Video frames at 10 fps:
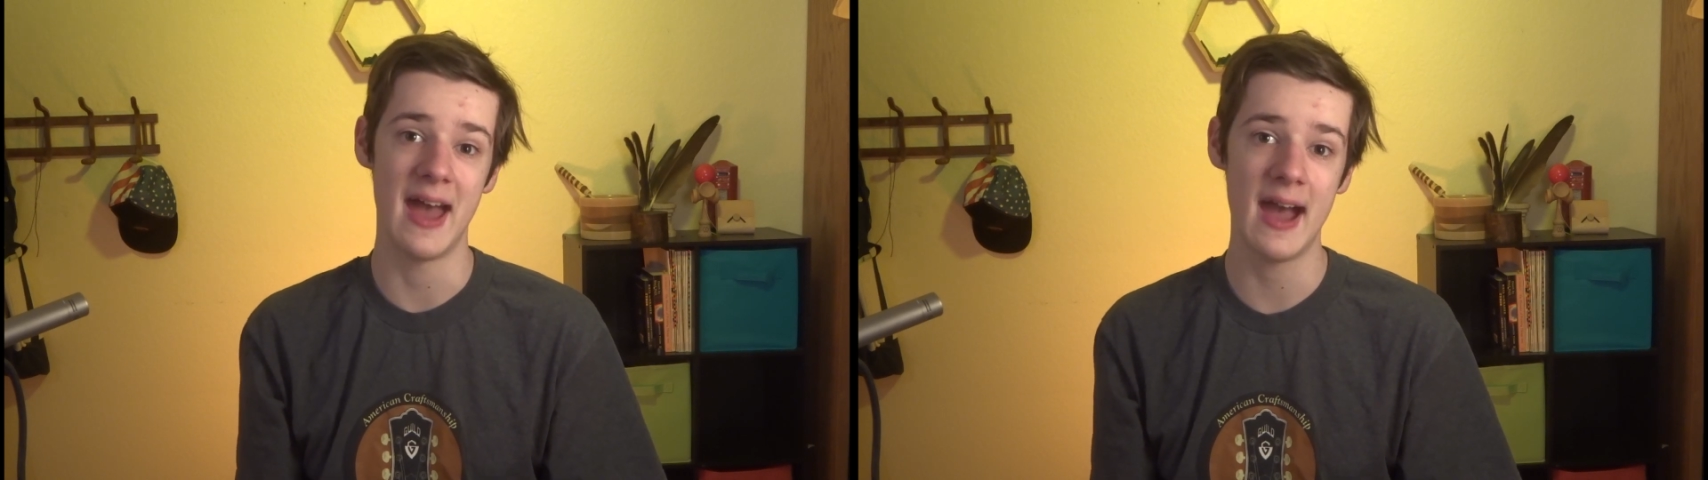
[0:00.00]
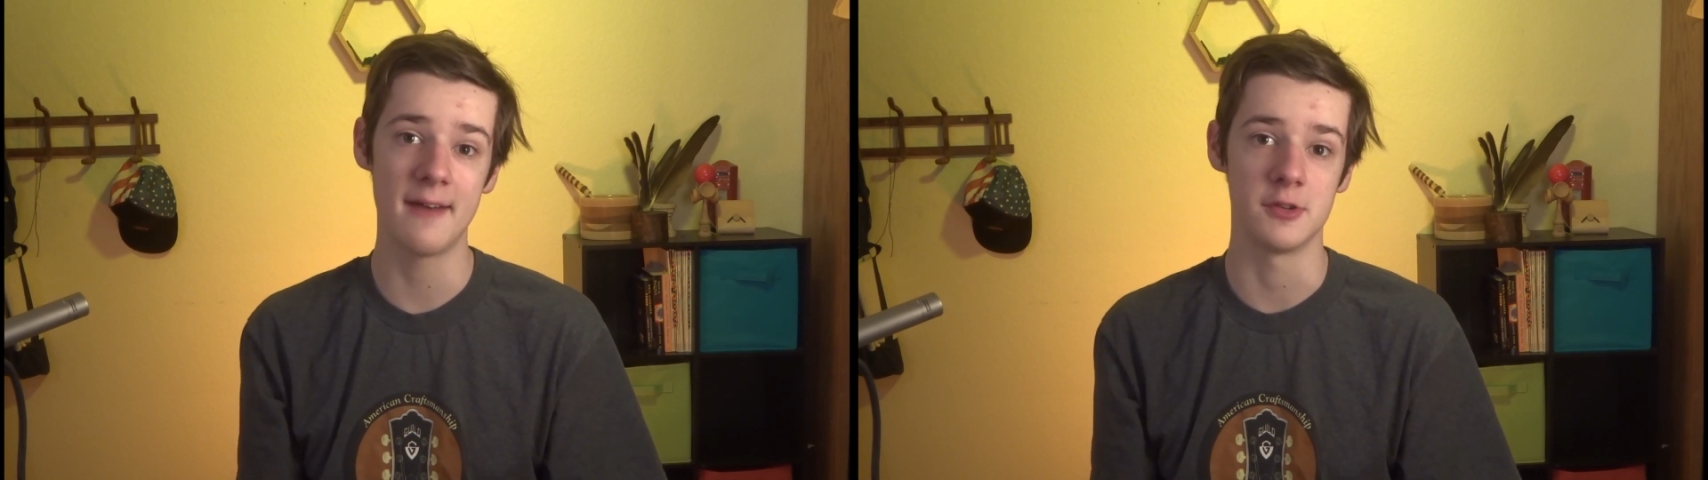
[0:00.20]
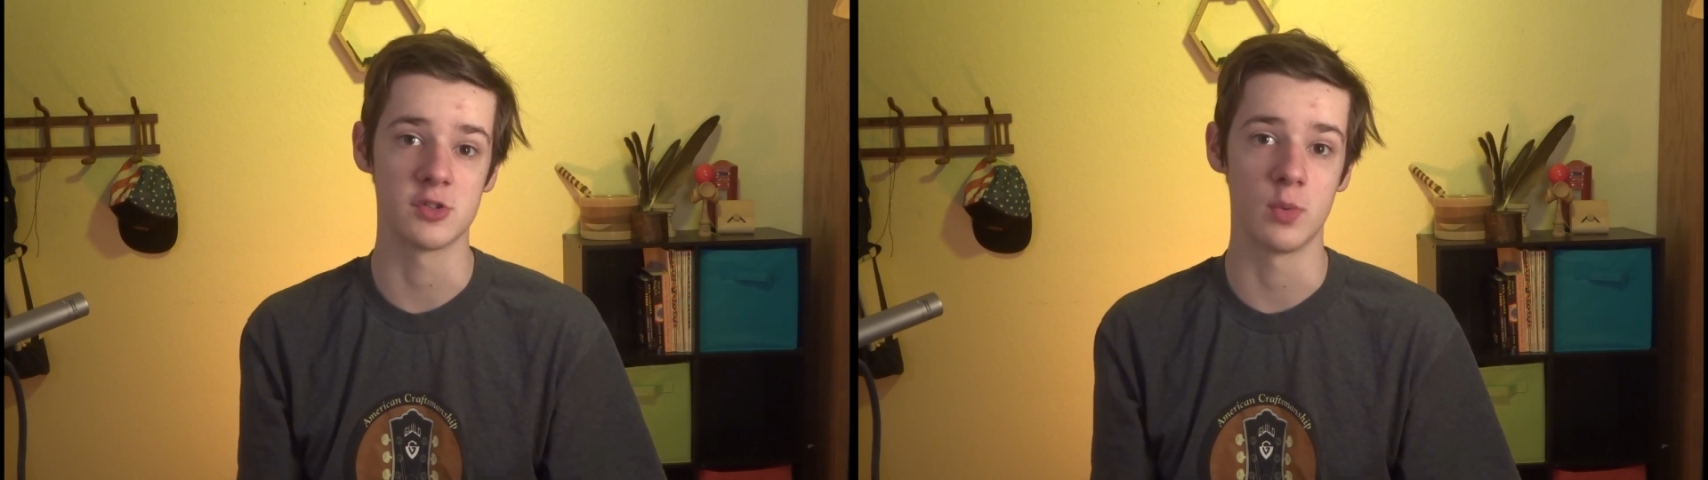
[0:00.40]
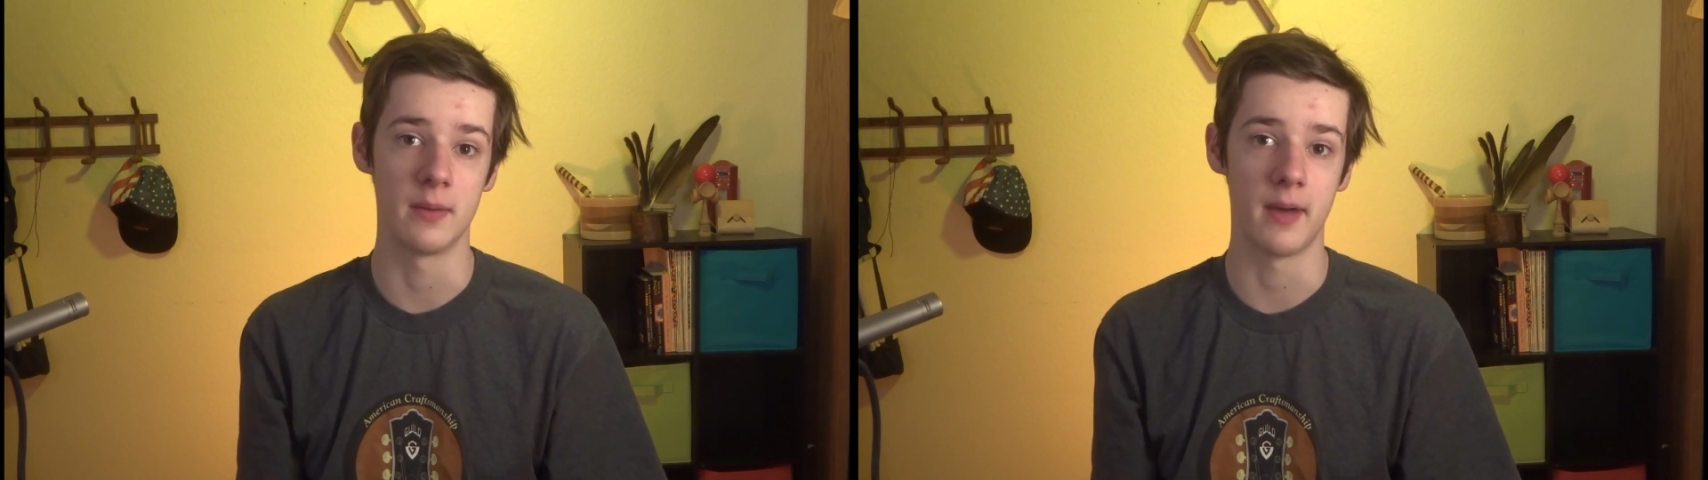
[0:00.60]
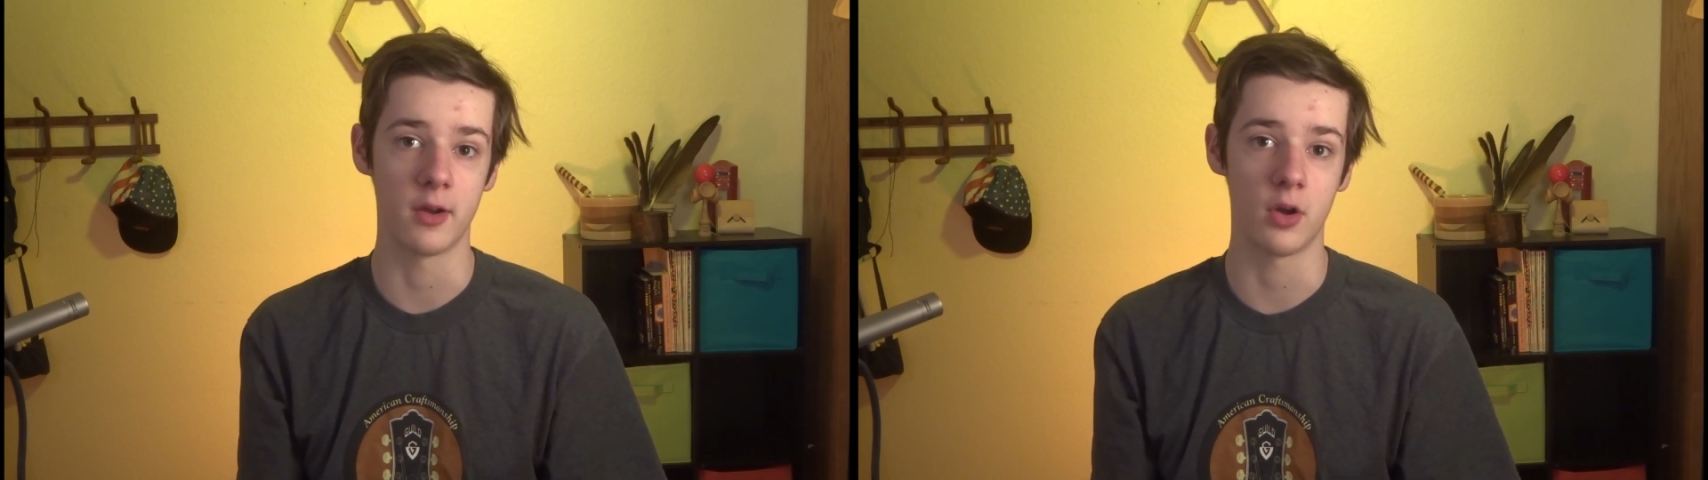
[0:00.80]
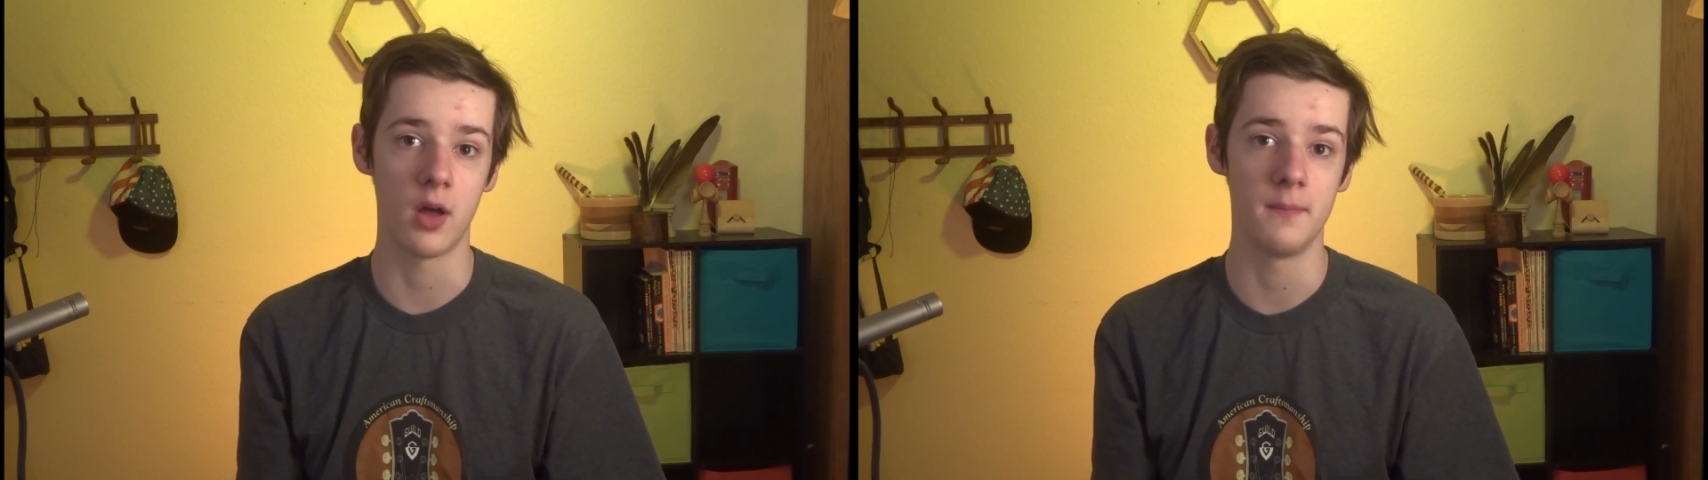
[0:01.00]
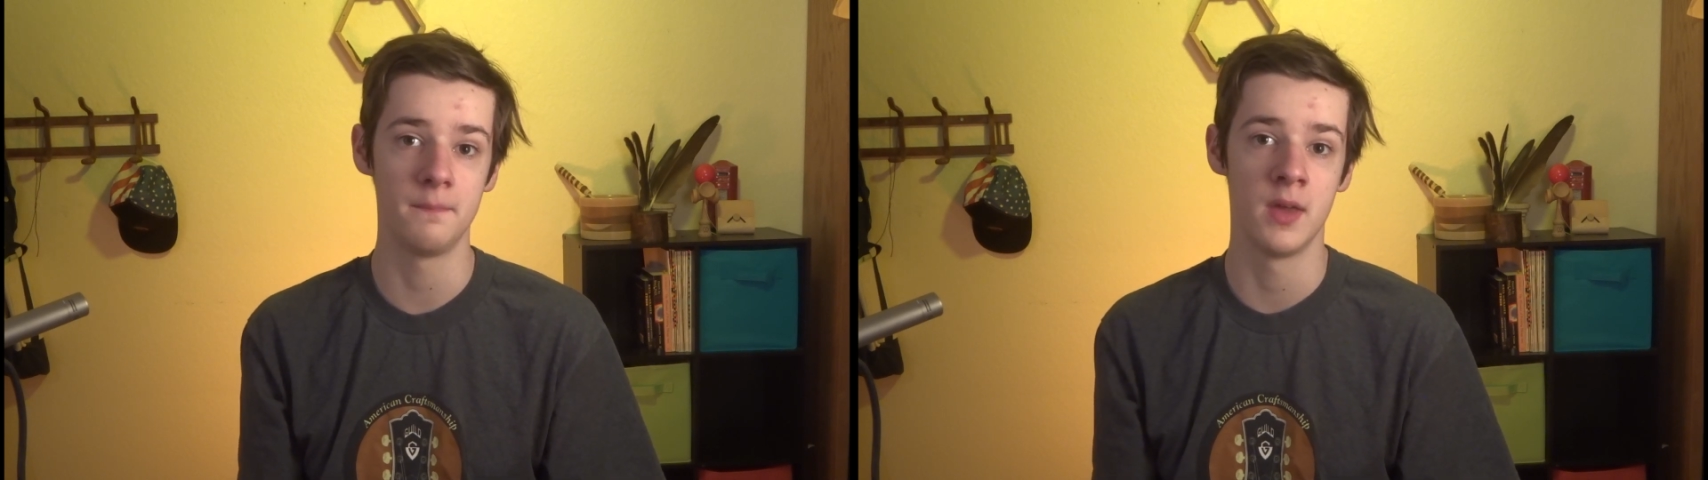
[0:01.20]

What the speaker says: half a square micron.